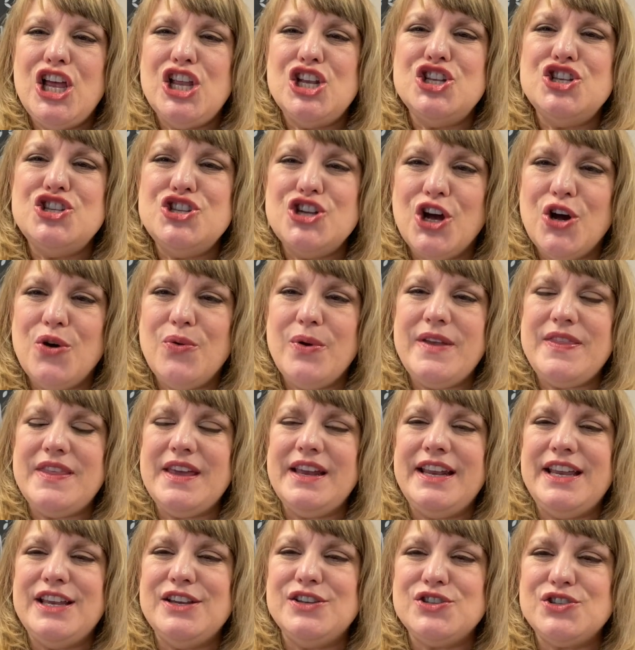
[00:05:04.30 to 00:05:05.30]
knowing
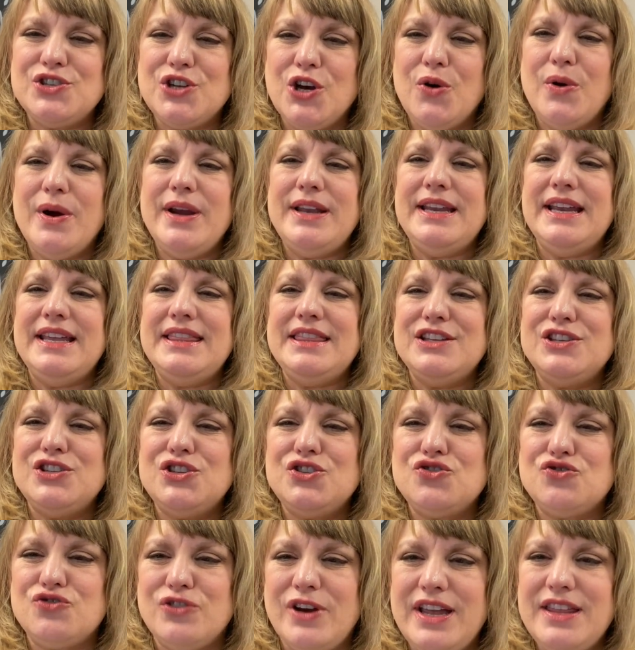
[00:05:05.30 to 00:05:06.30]
that he's going in the
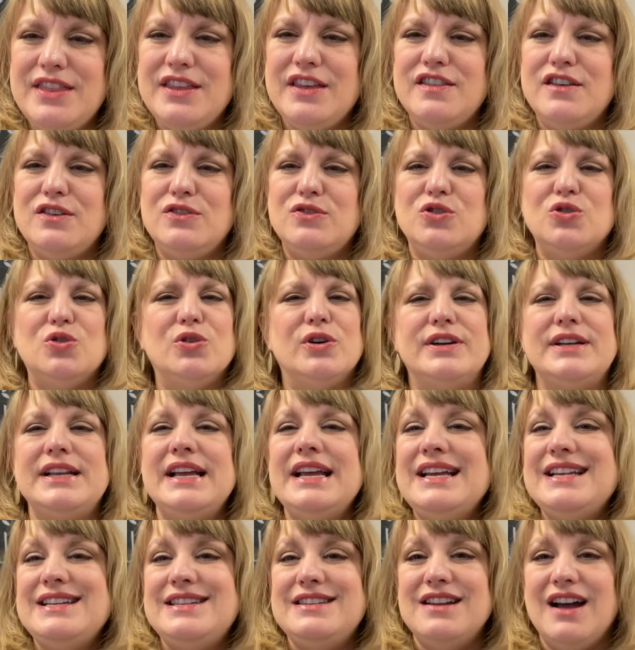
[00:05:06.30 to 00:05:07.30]
strength of the Lord,
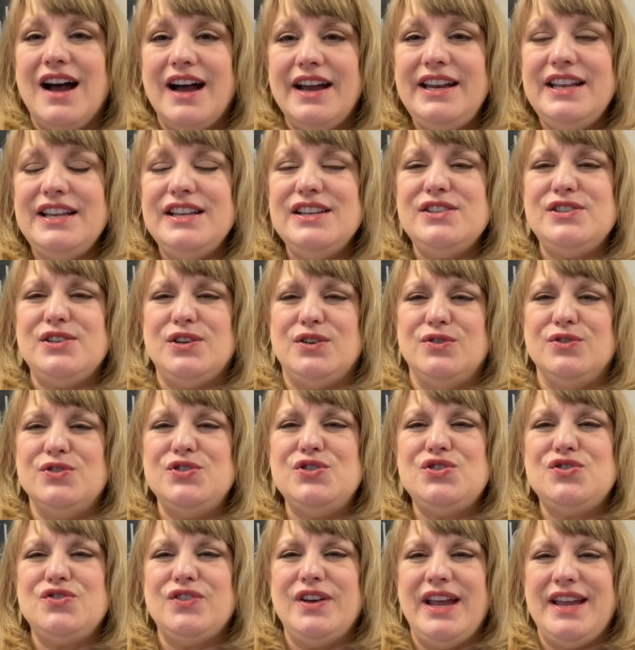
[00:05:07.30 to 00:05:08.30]
not his own
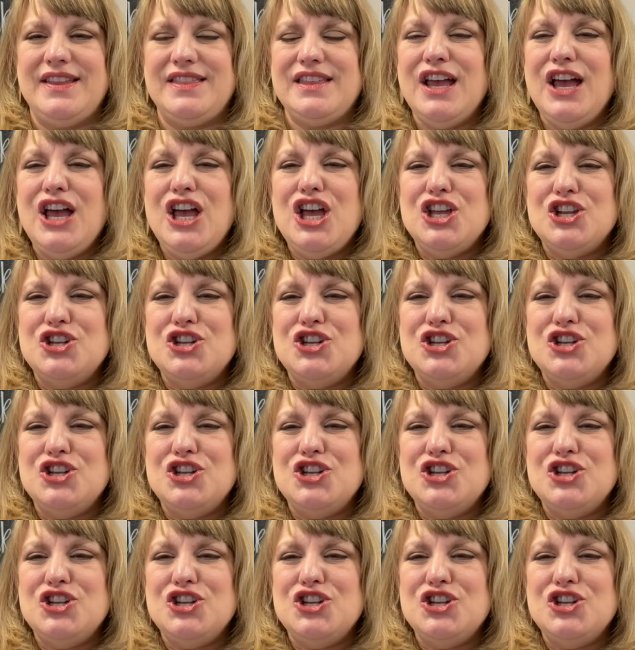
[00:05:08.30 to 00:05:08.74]
strength,